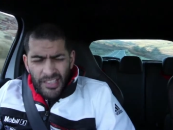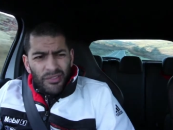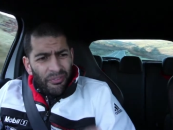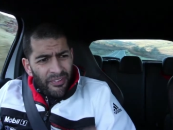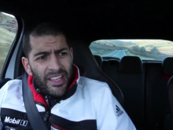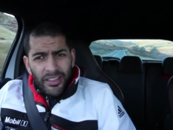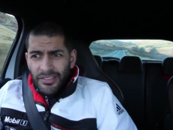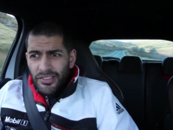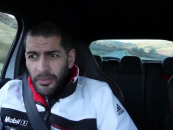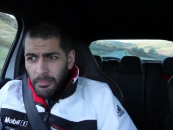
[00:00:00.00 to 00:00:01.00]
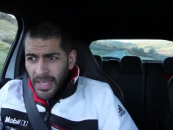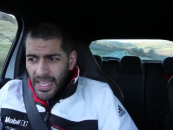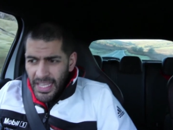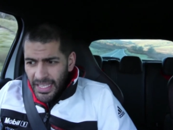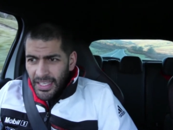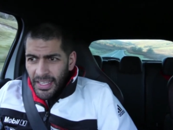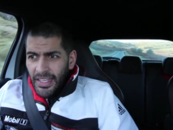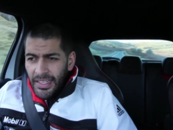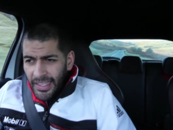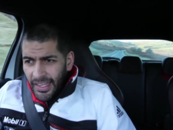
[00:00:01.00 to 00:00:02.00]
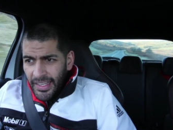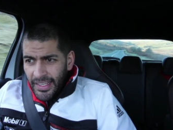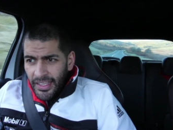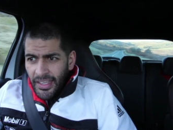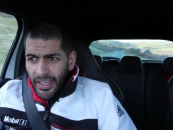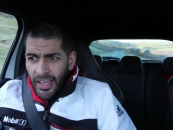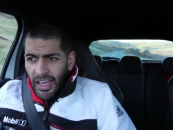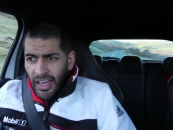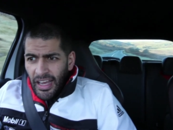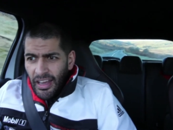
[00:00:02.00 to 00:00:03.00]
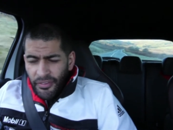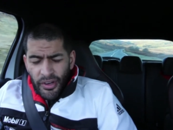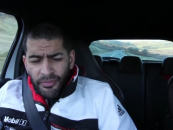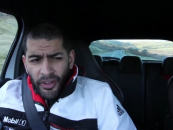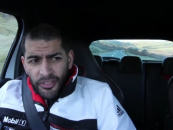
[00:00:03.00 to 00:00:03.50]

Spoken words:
this feels to me like a very